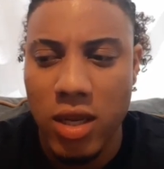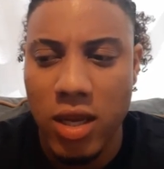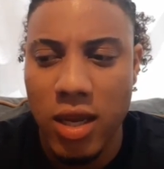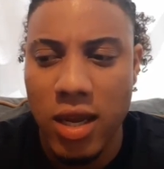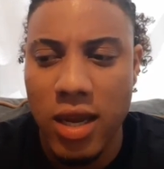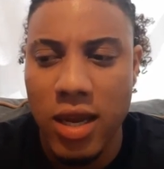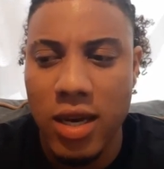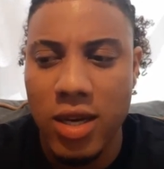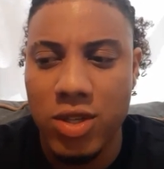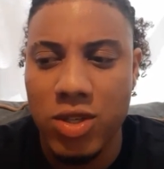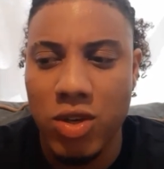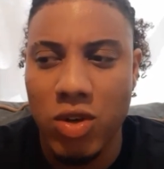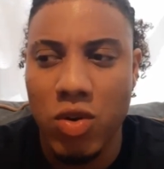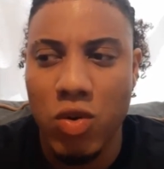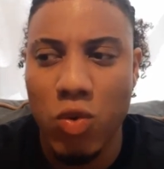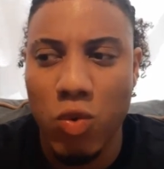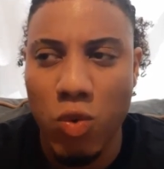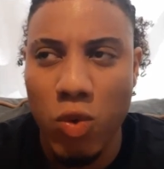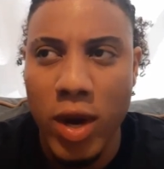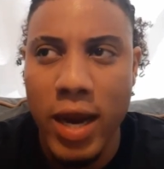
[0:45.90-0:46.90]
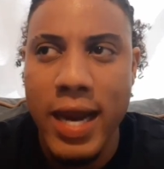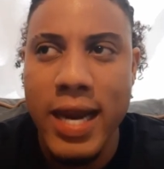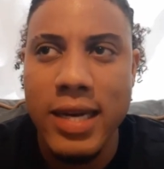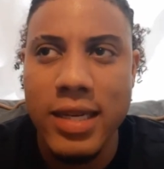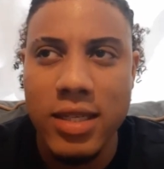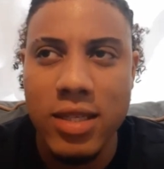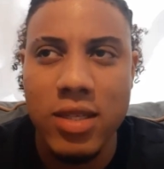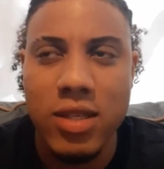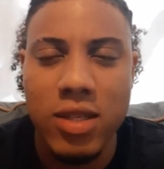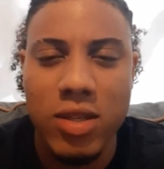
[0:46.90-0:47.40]
it is a
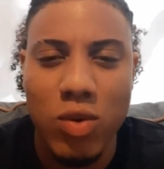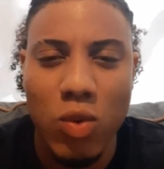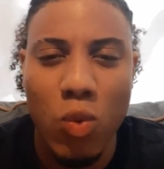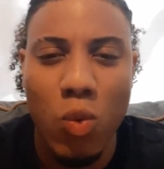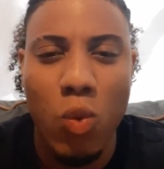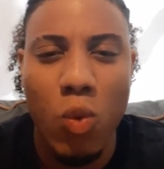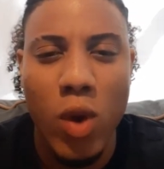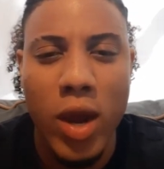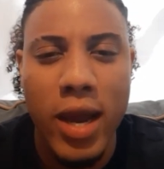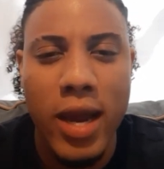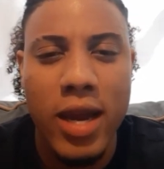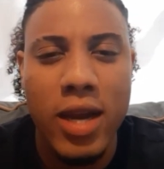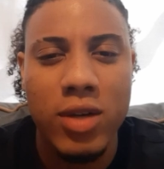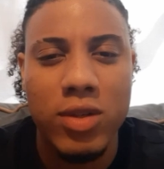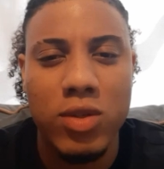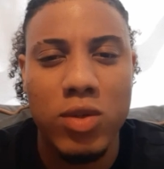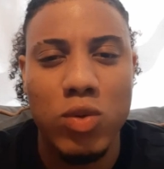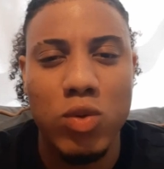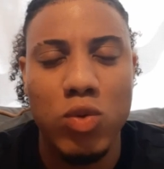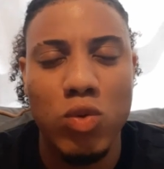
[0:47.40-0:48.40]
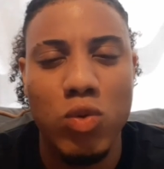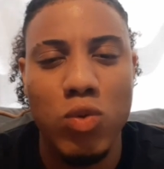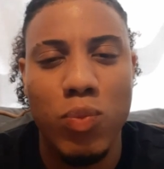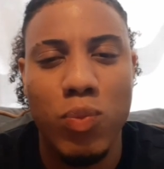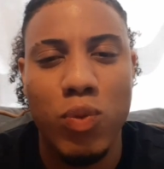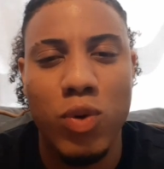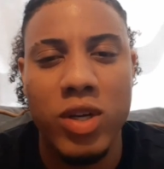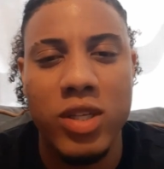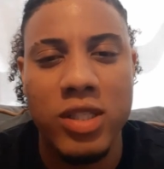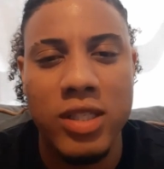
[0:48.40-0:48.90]
great way to
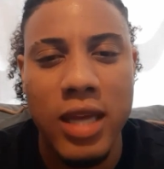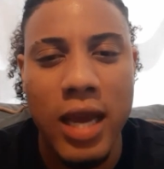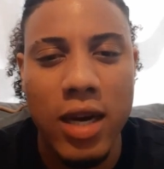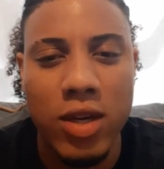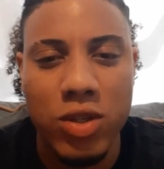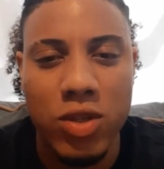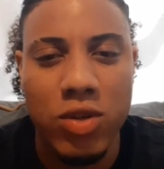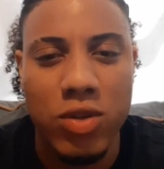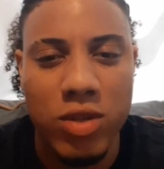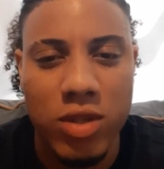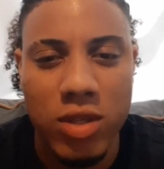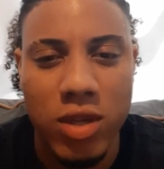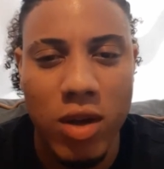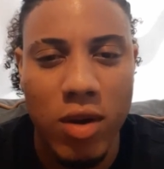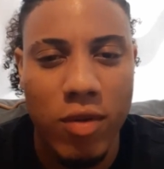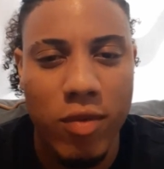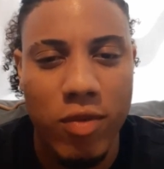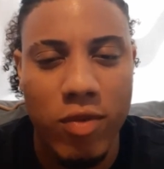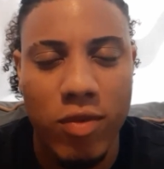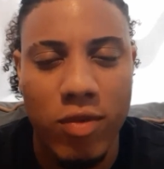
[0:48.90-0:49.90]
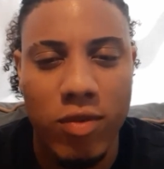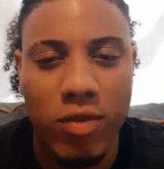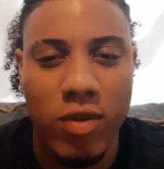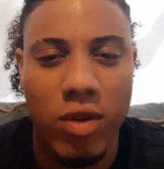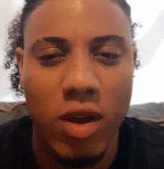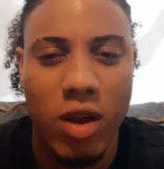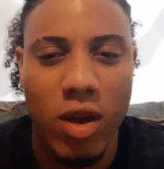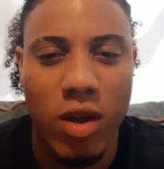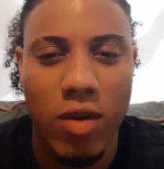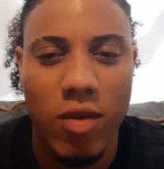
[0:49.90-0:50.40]
protect yourself
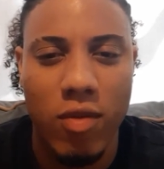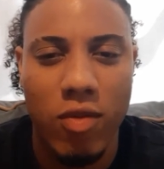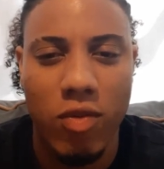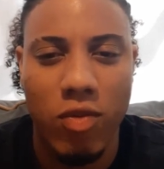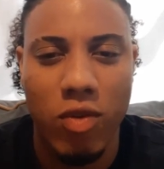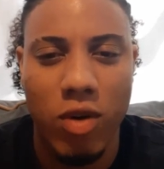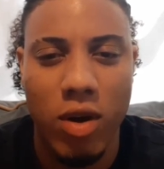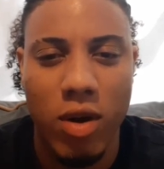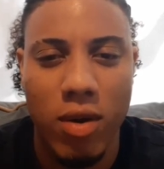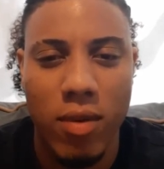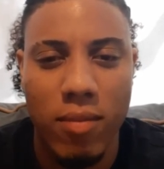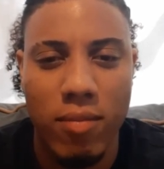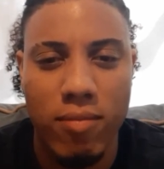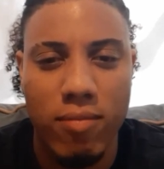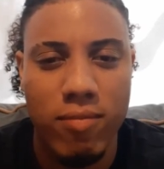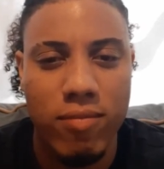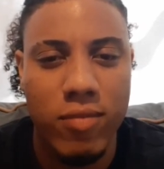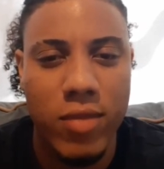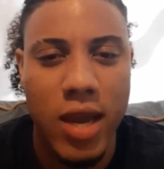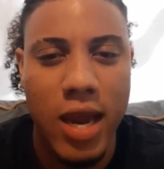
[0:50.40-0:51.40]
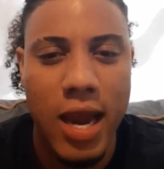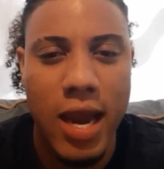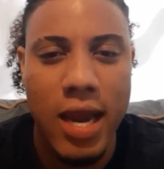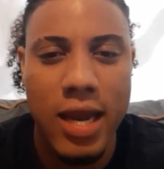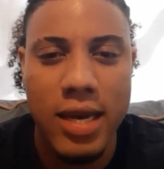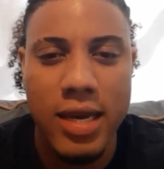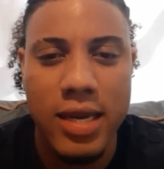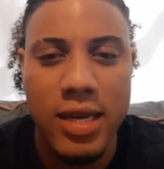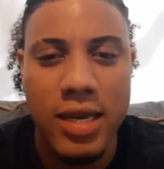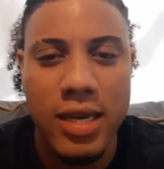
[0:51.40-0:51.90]
from
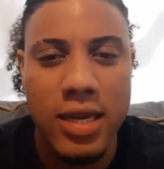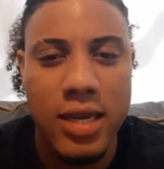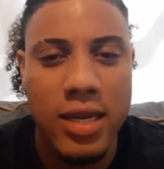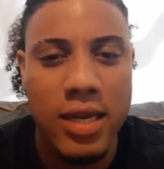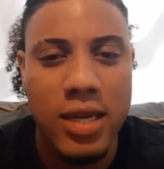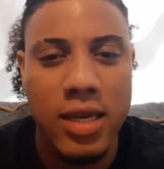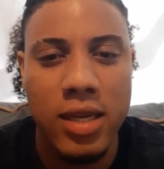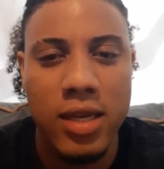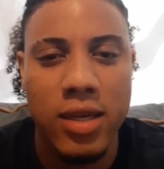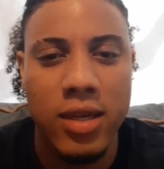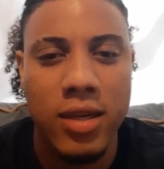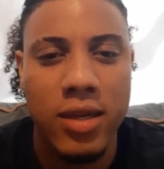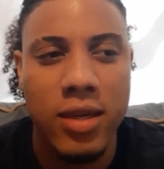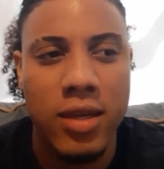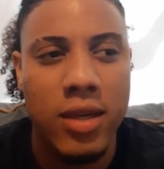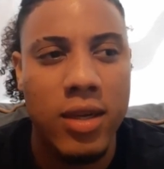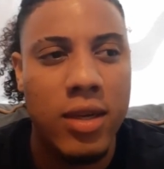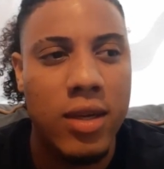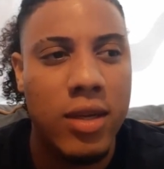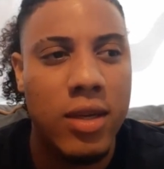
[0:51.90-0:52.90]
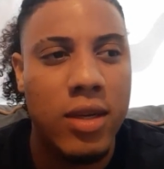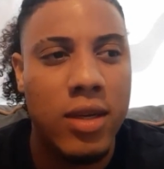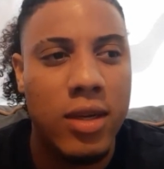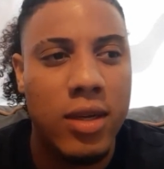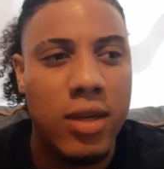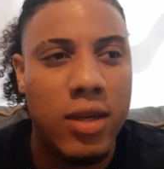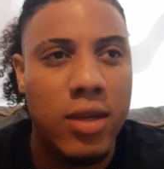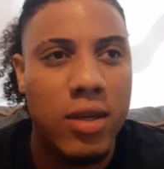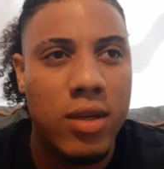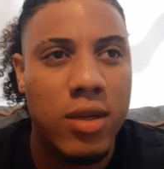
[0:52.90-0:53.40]
any
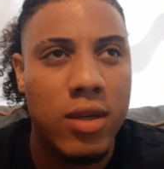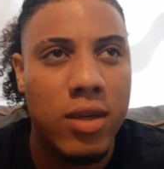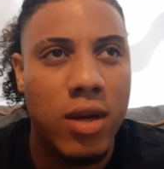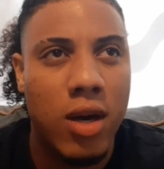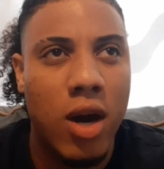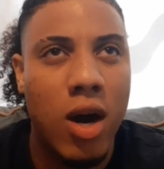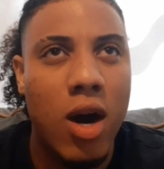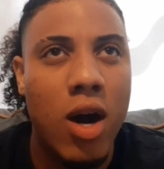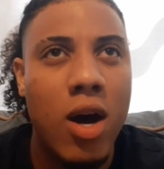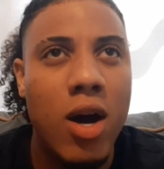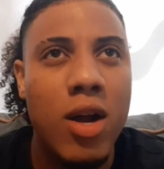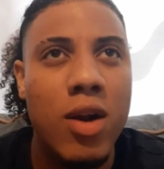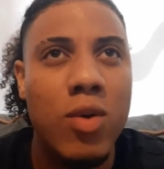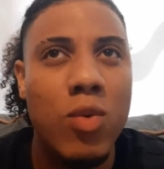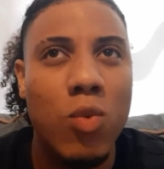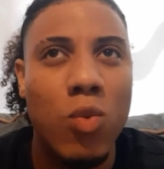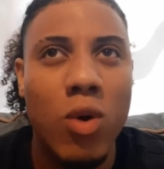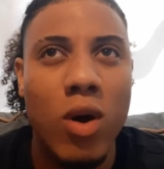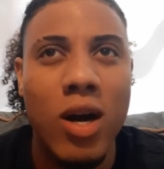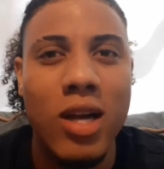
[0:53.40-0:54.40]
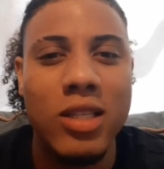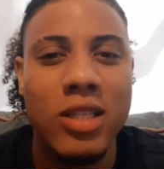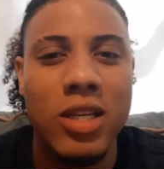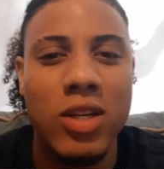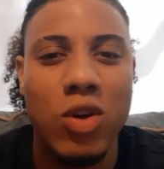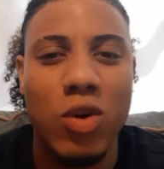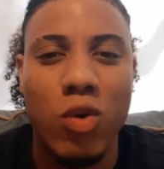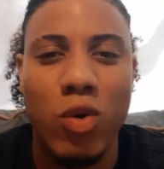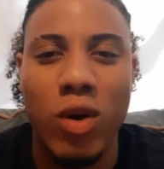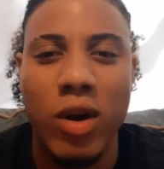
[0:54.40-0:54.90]
unwanted
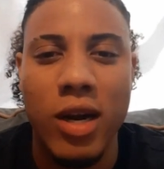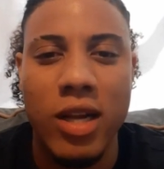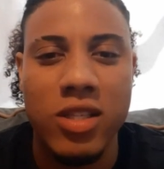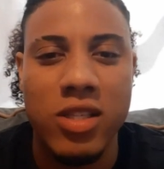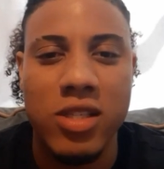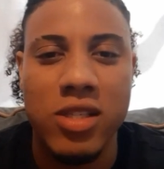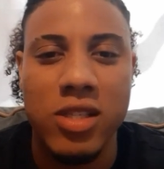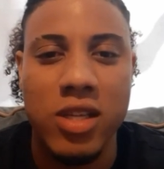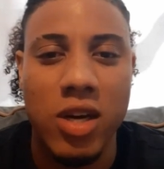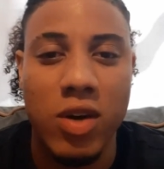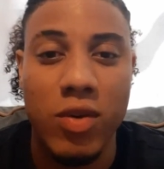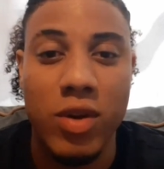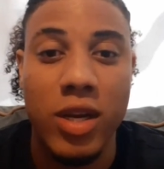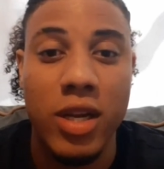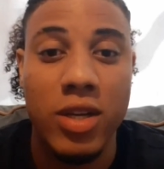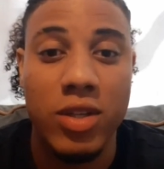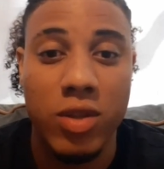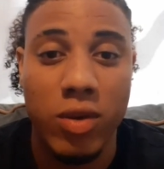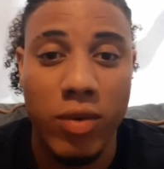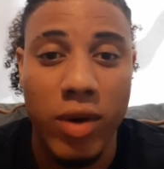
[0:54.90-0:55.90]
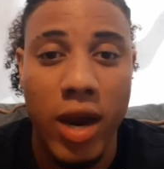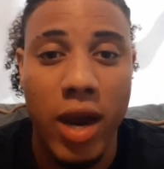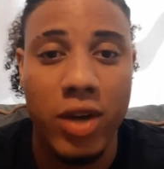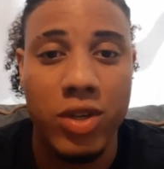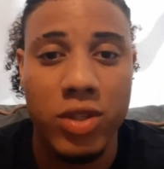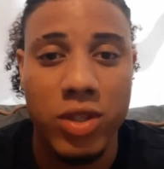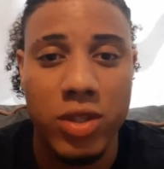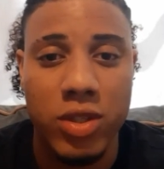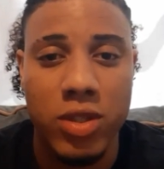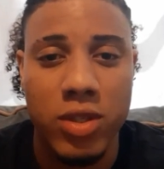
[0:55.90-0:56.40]
or unnecessary
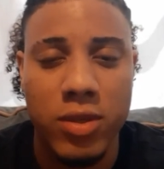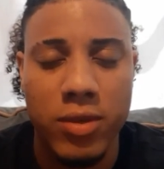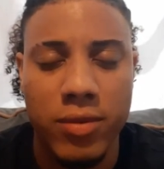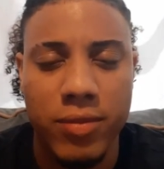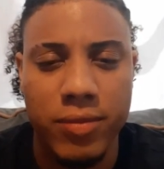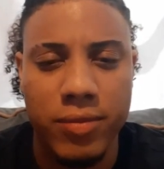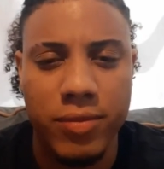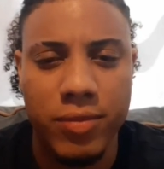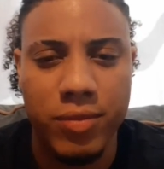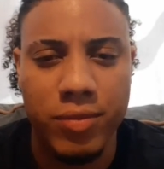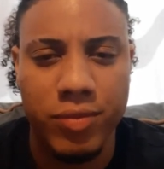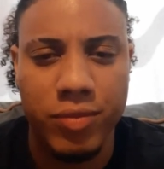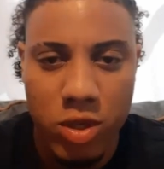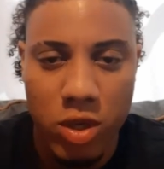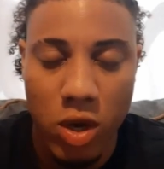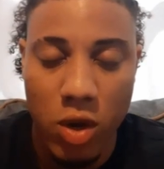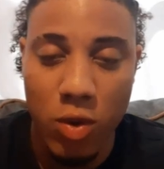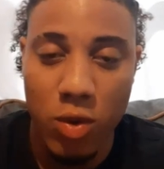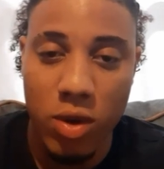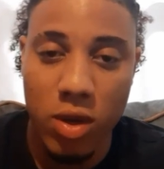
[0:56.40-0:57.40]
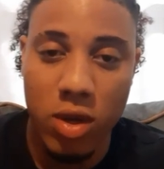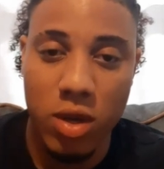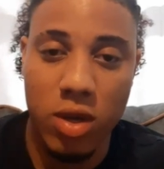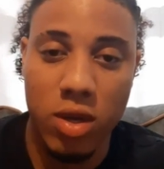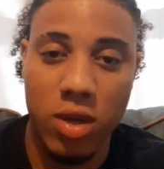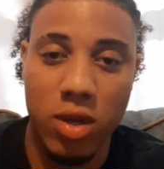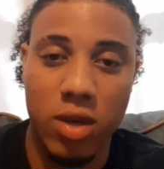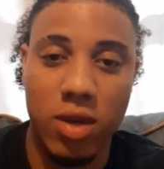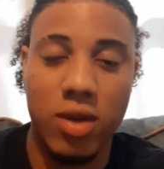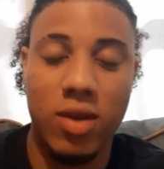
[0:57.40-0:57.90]
interactions. So,
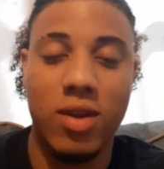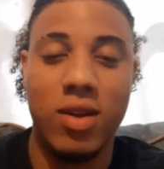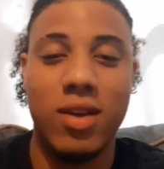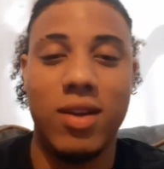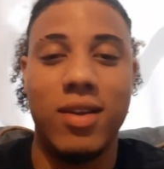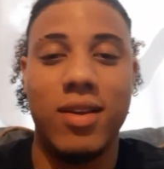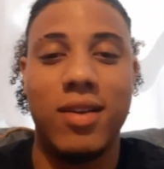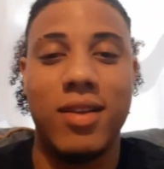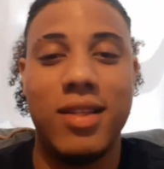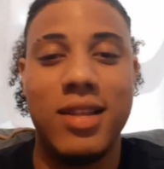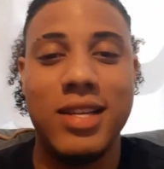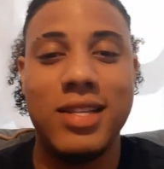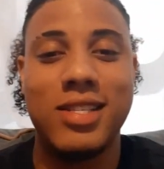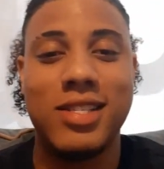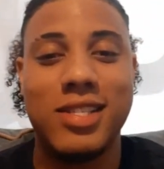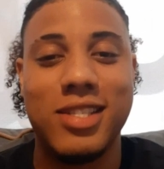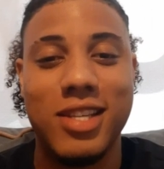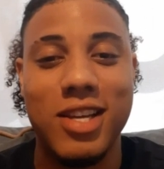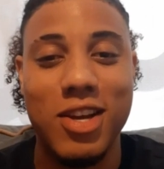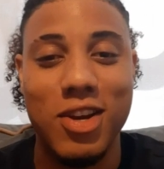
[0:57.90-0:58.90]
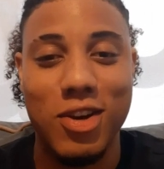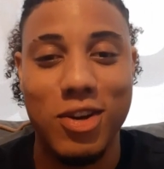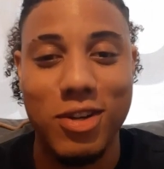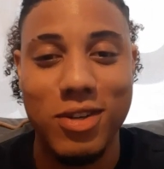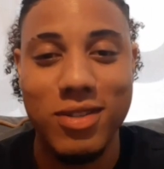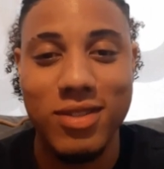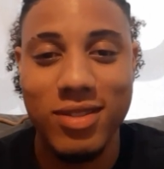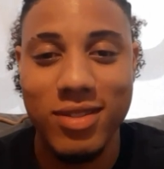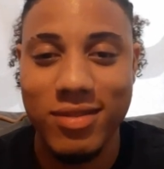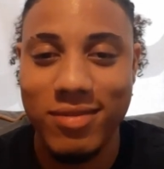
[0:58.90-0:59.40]
this
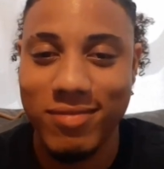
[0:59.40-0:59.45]
skill